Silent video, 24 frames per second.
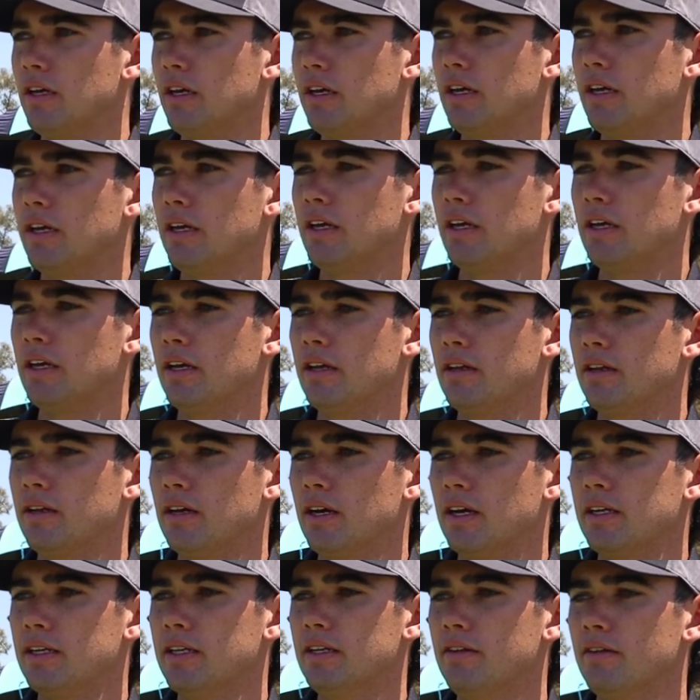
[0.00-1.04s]
And
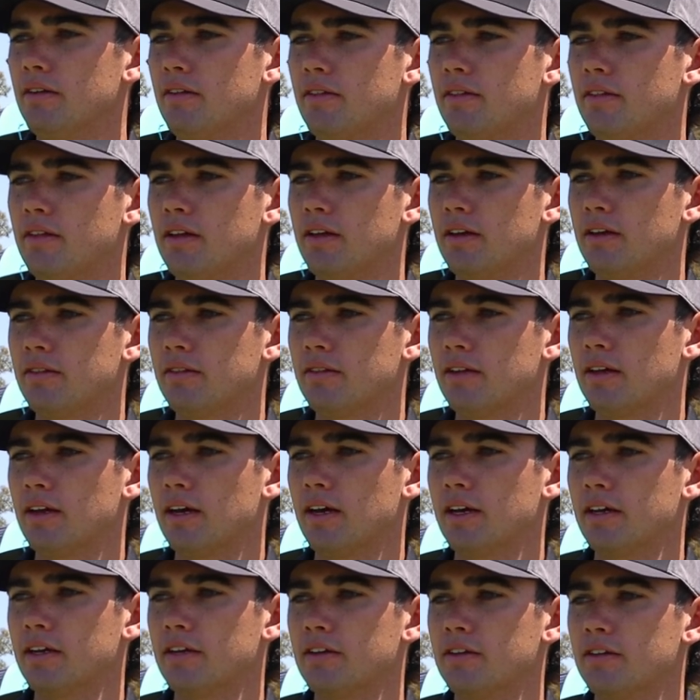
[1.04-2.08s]
I didn't think that
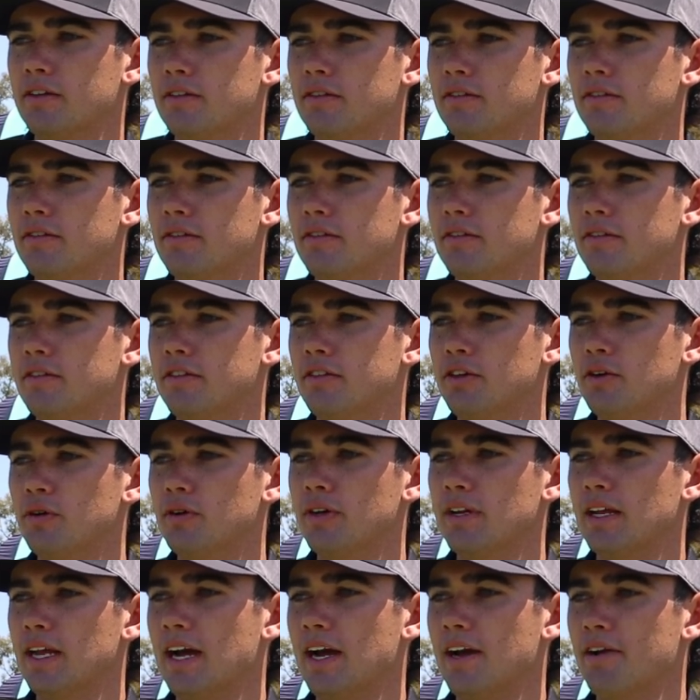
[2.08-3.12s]
I could do
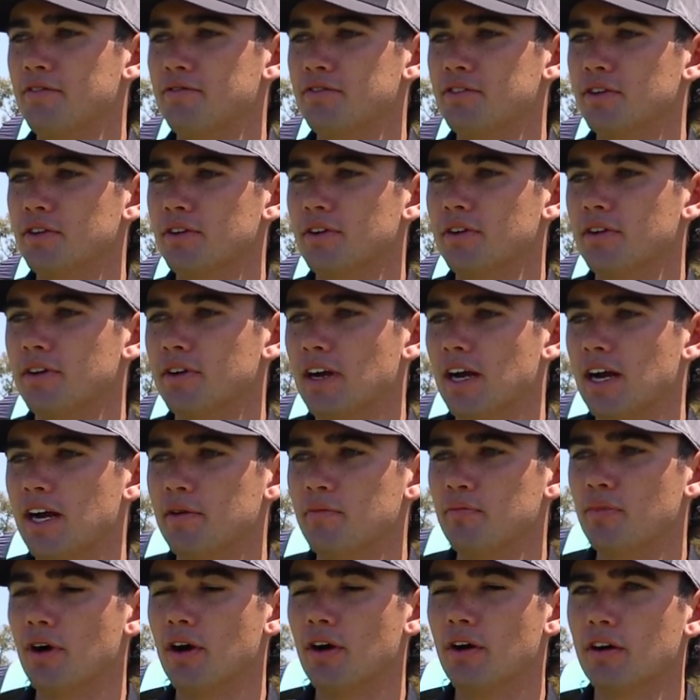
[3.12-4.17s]
it after I
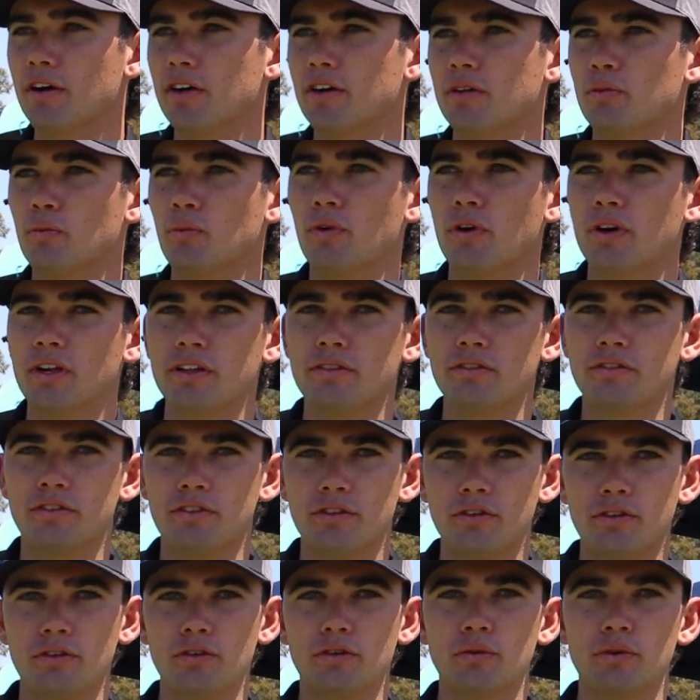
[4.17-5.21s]
parred one and
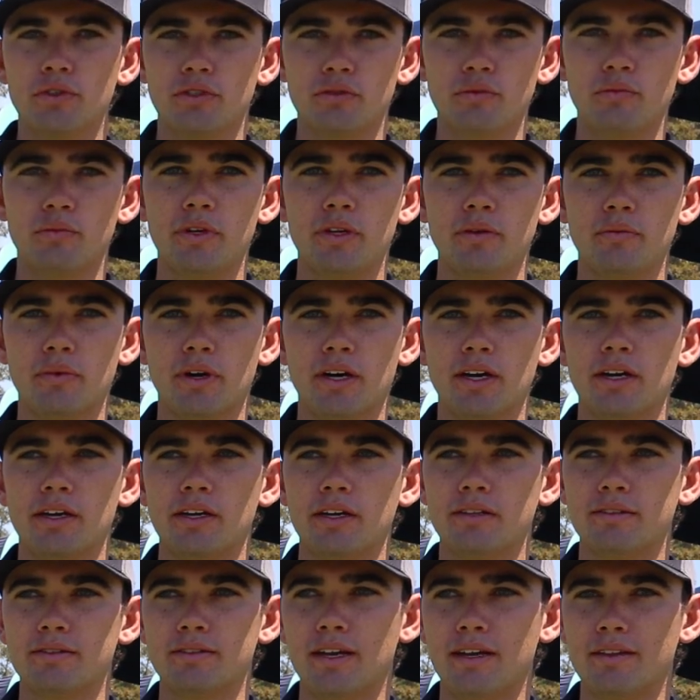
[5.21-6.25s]
two, which would be
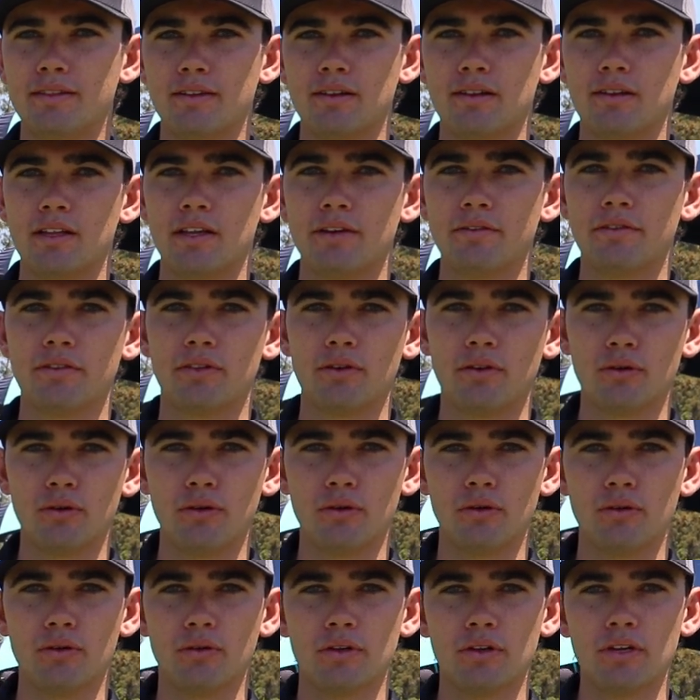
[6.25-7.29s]
my 10th and 11th
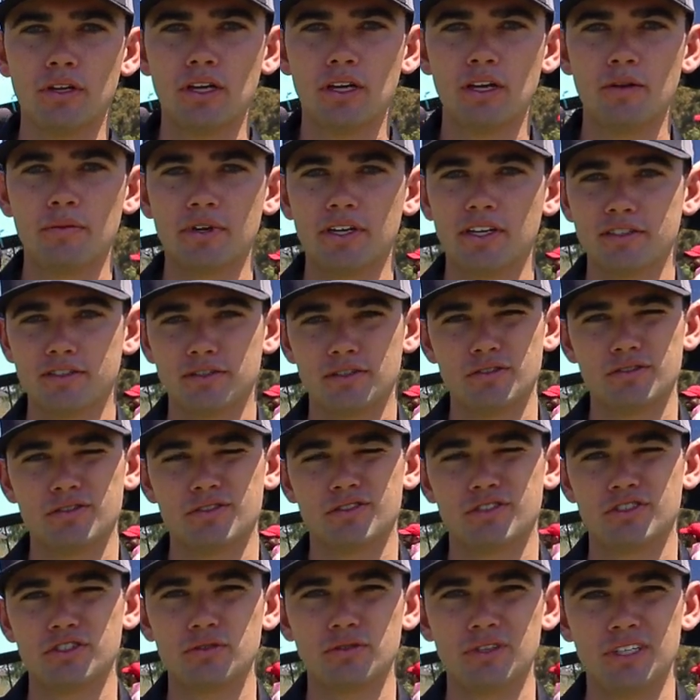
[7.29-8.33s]
hole, because those
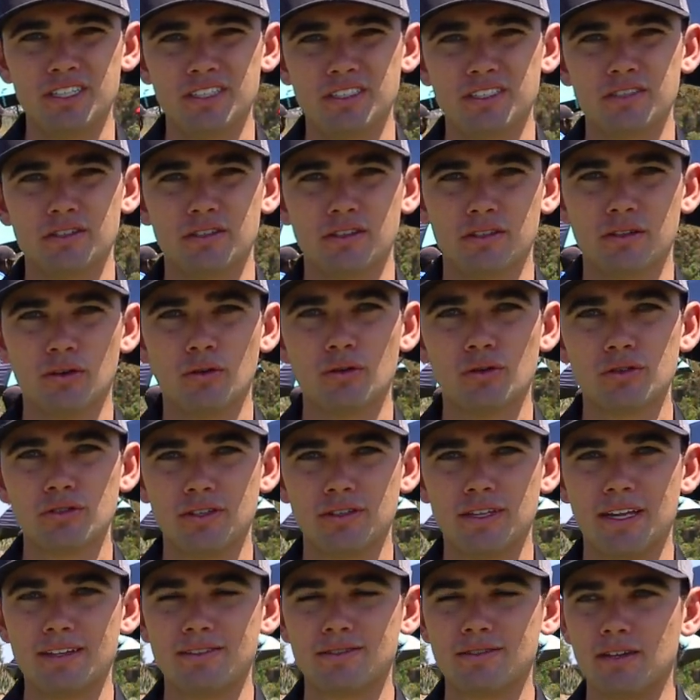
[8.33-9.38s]
are the two easier holes
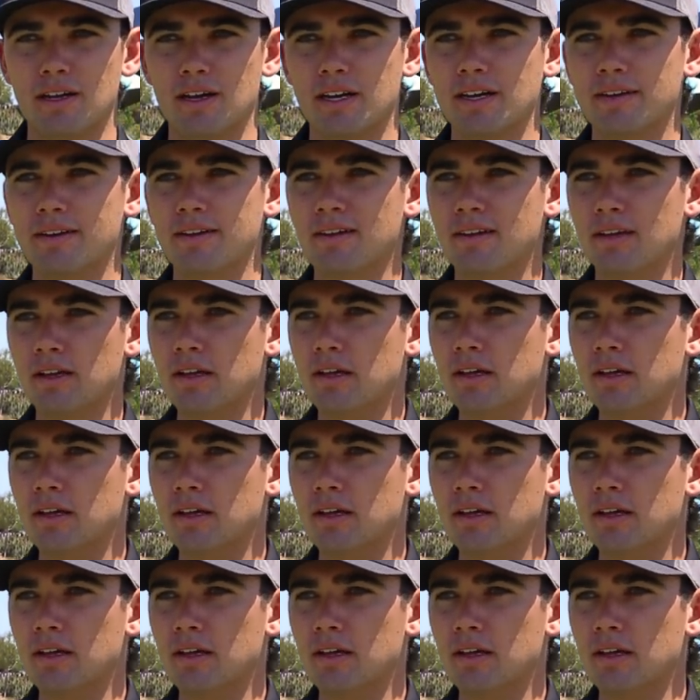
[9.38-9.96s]
on that side.